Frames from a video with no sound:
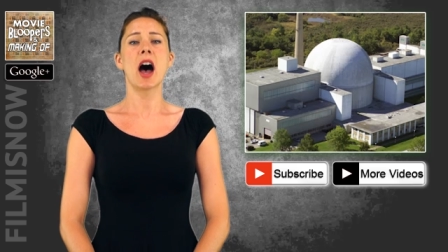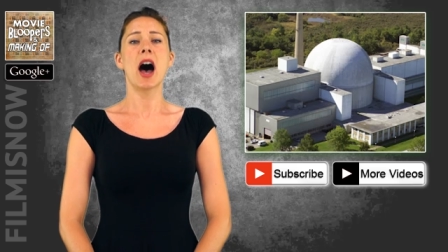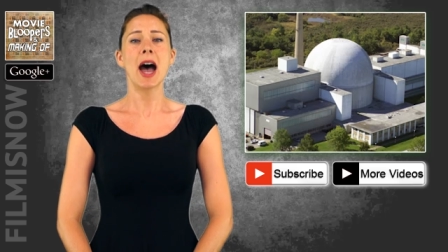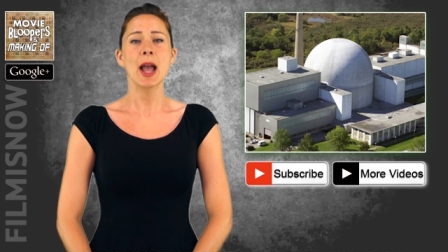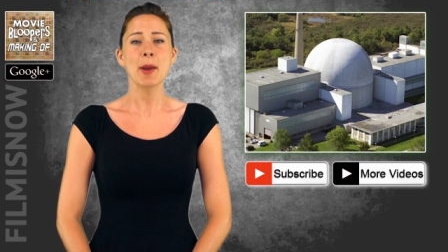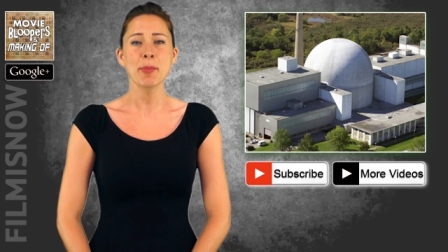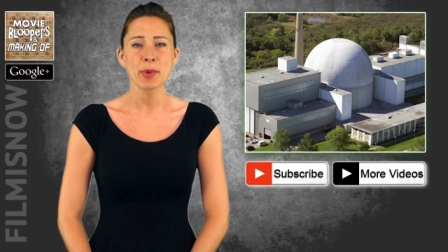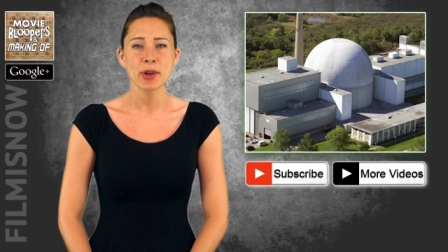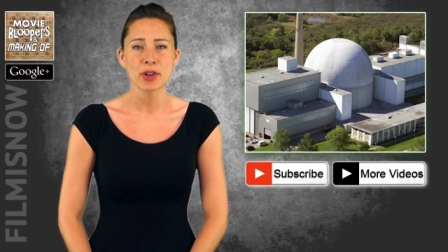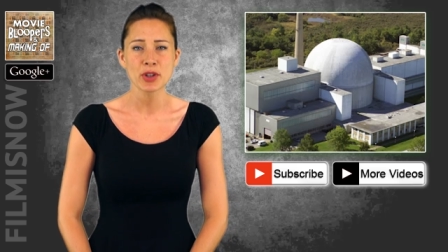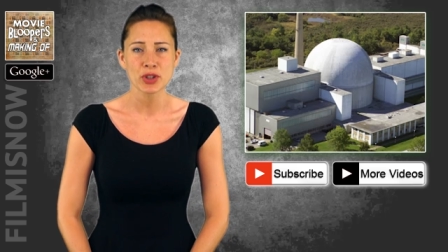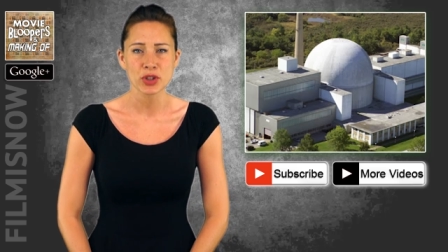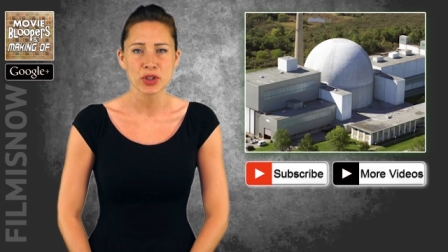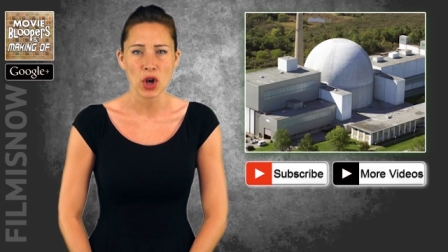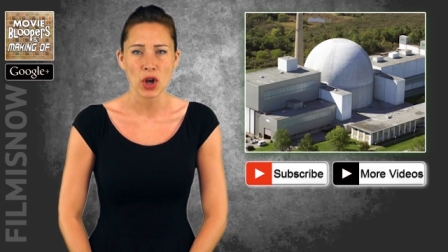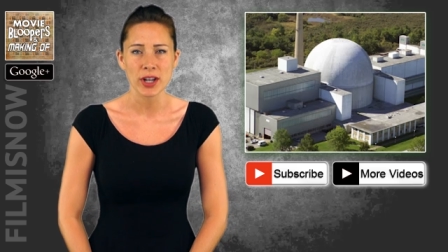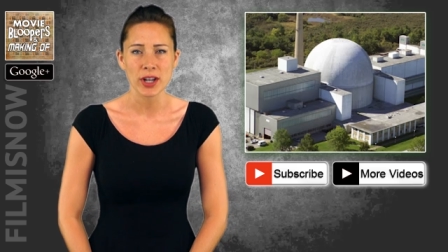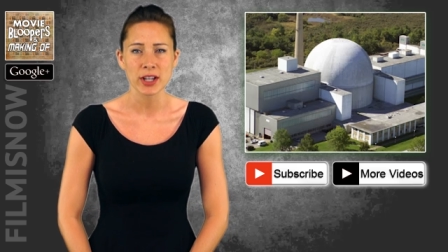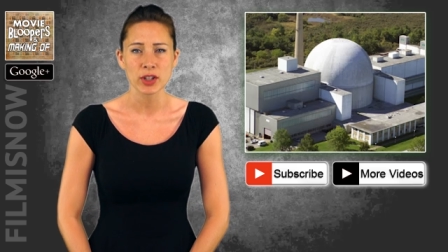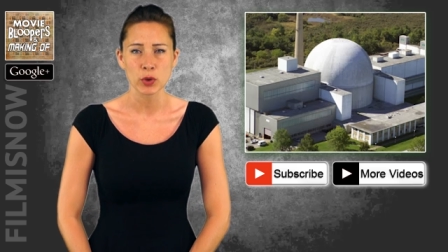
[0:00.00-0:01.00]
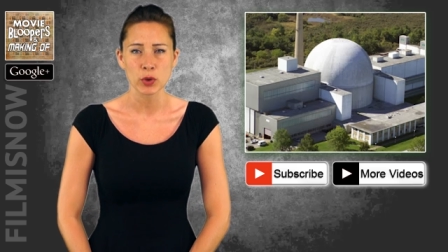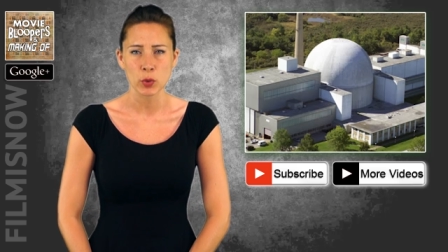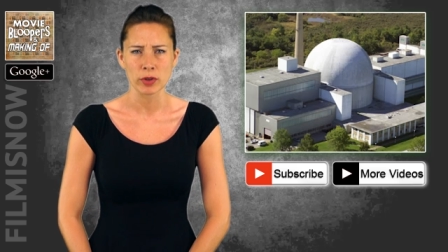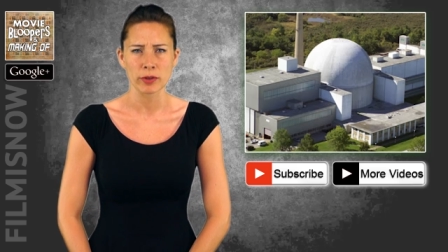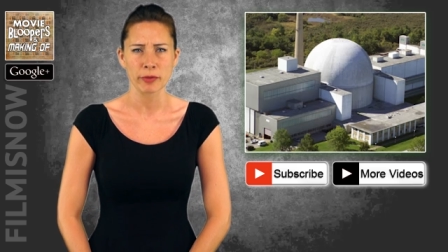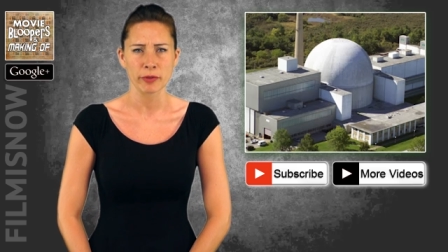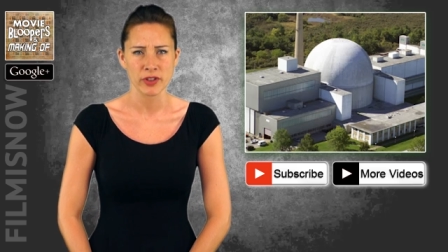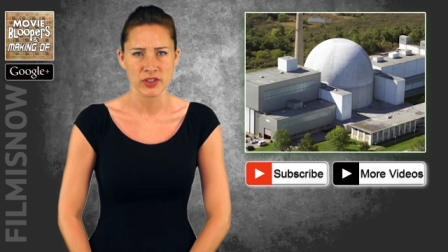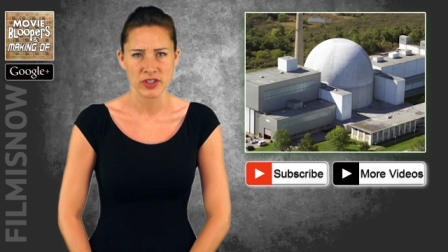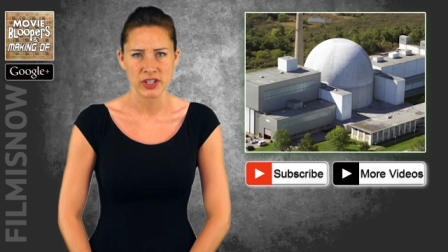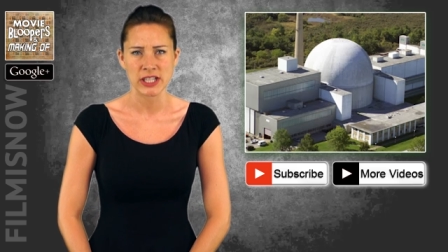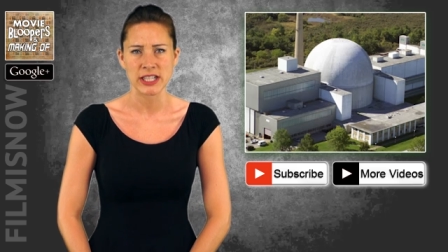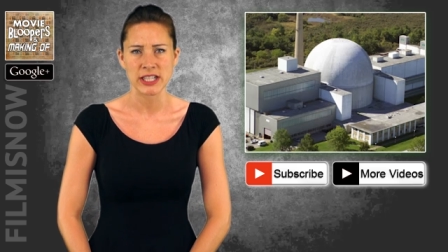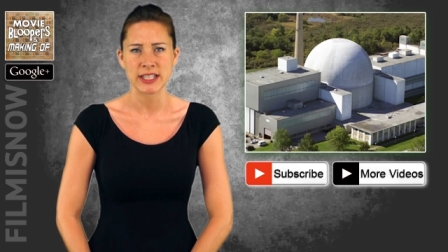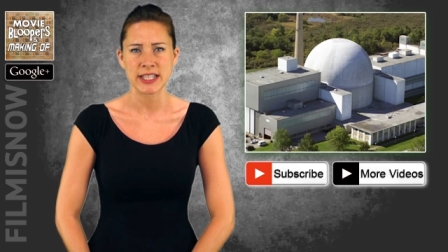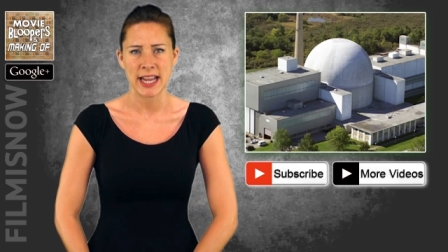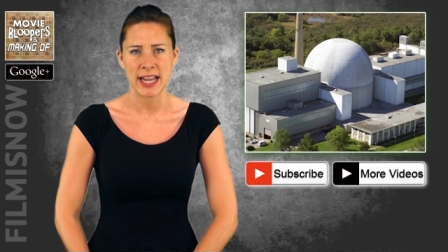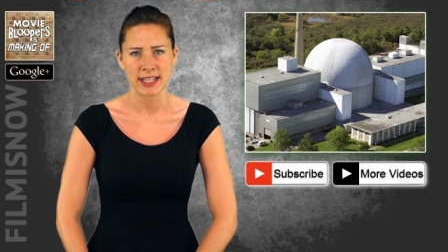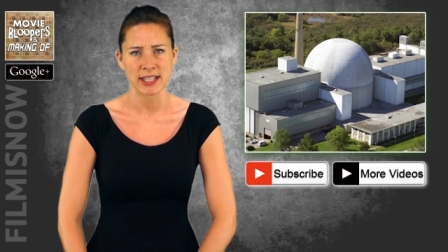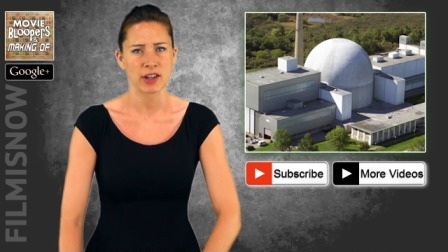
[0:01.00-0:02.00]
hypersonic tunnel
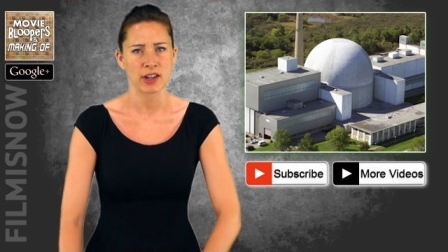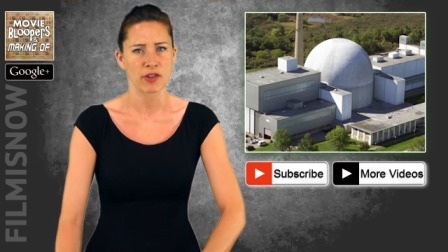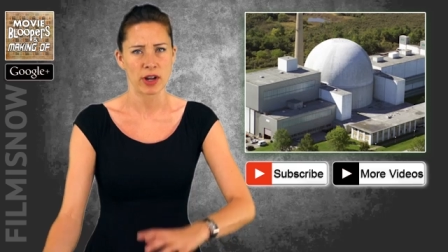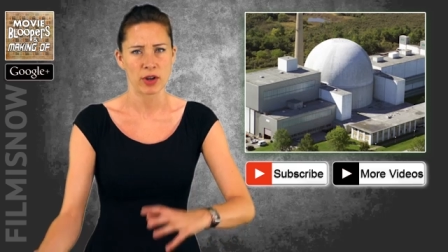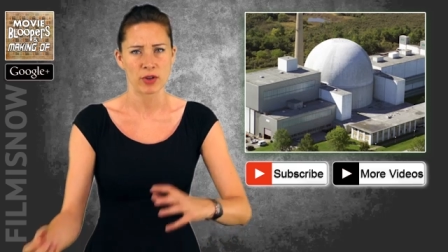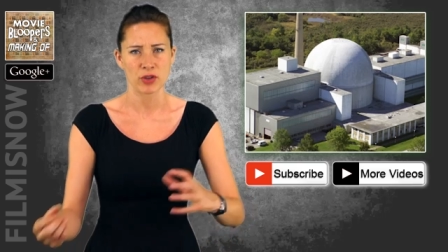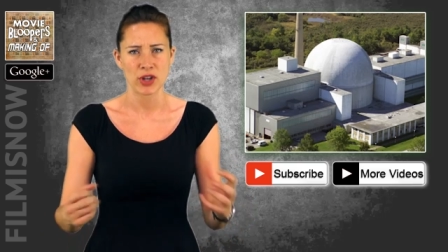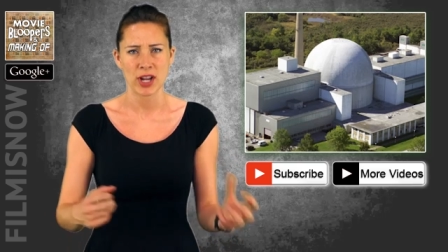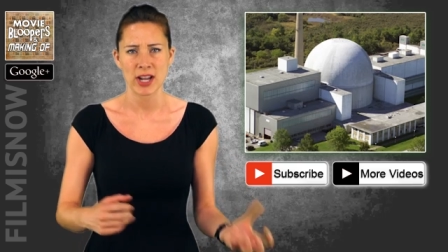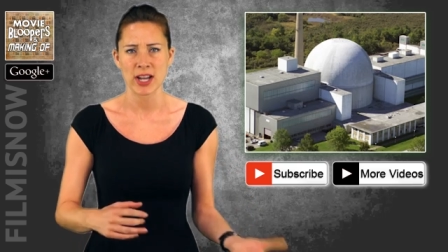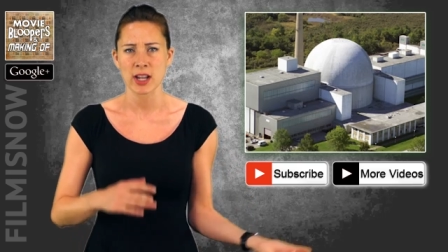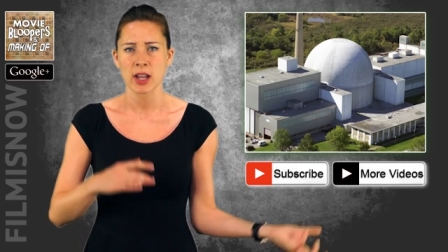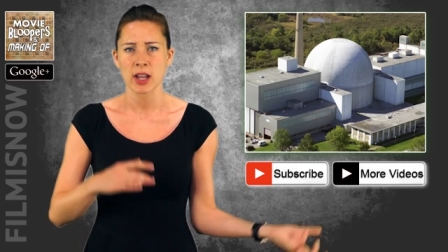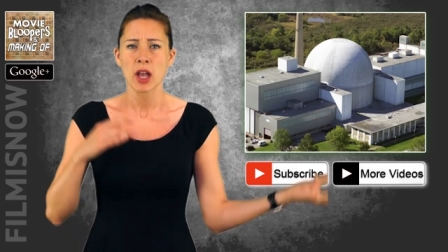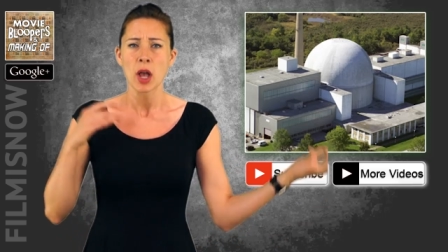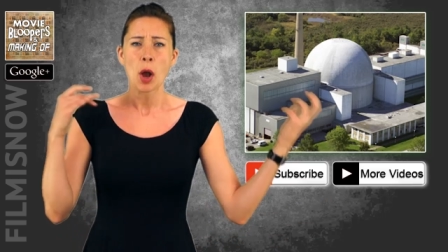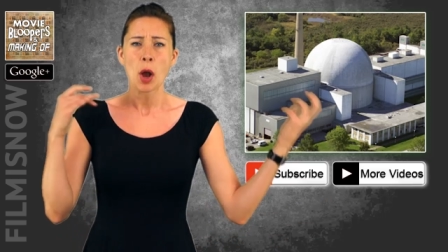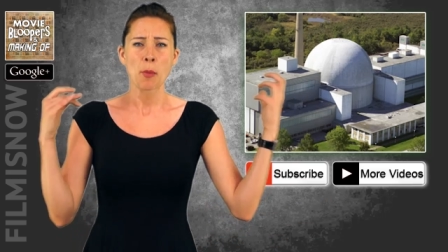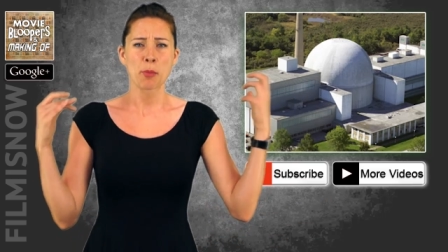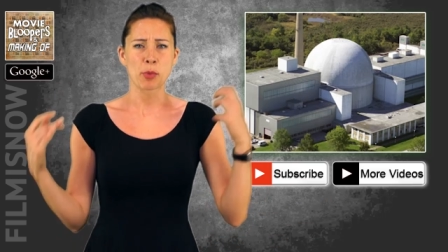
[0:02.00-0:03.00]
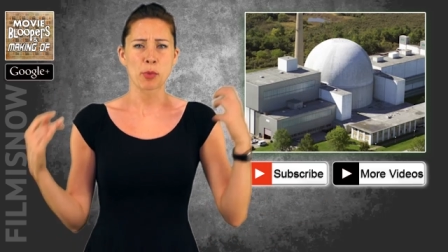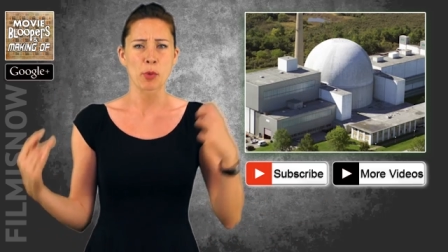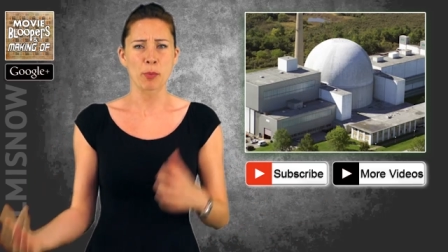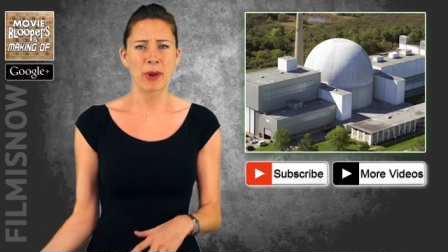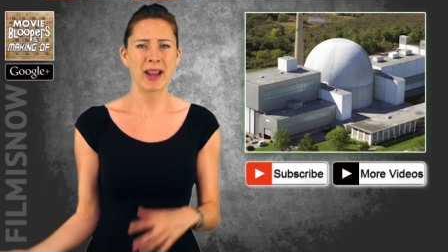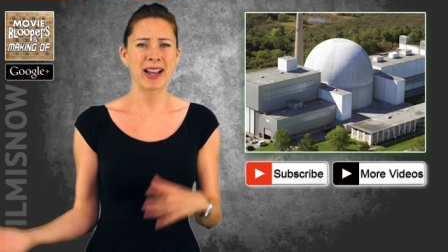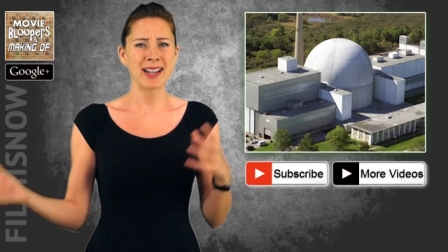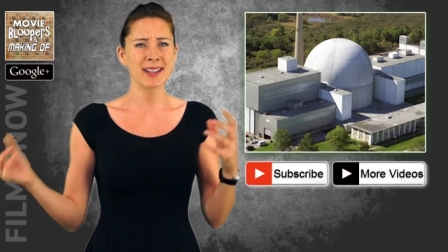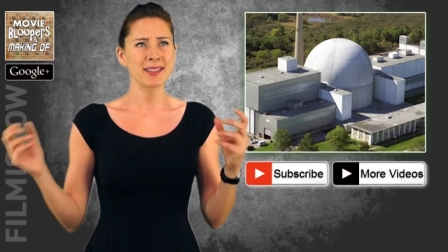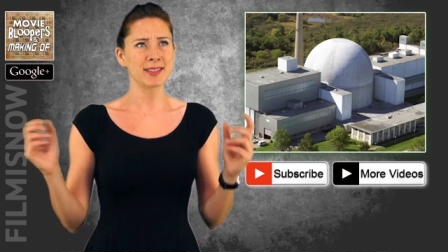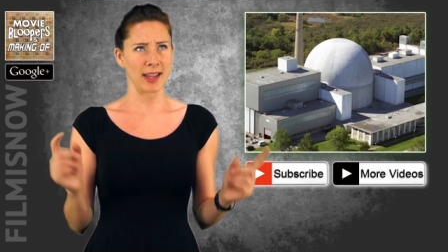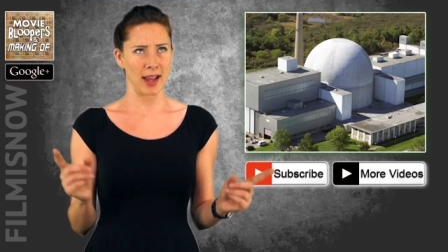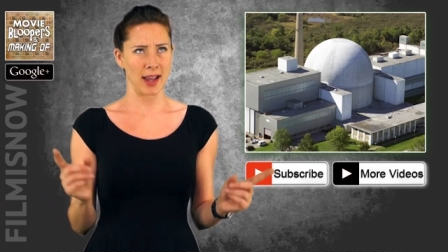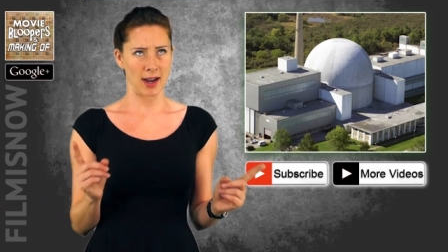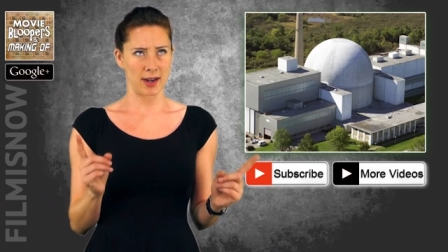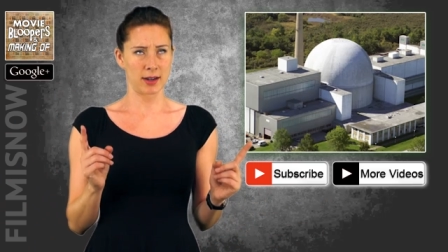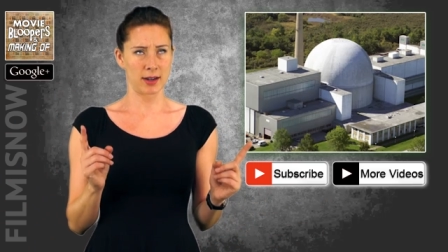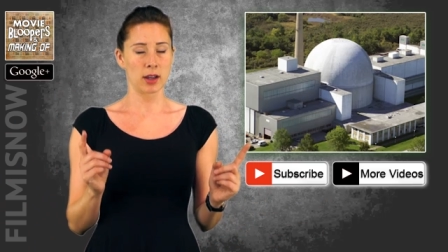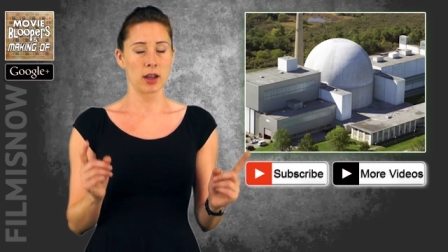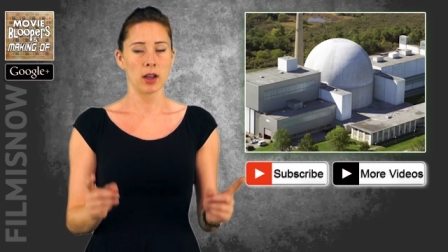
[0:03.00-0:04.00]
facility and cryogenic propellant
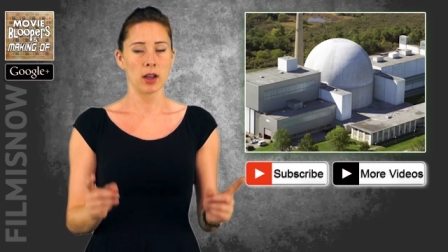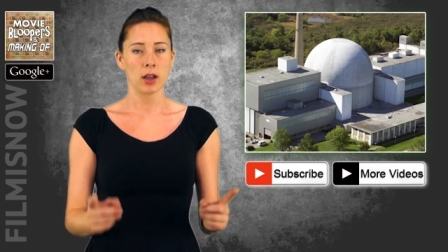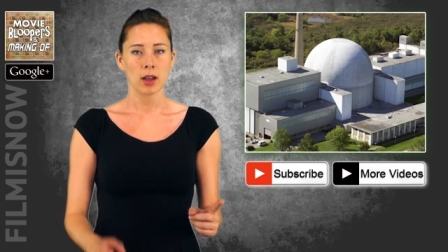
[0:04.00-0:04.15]
tank.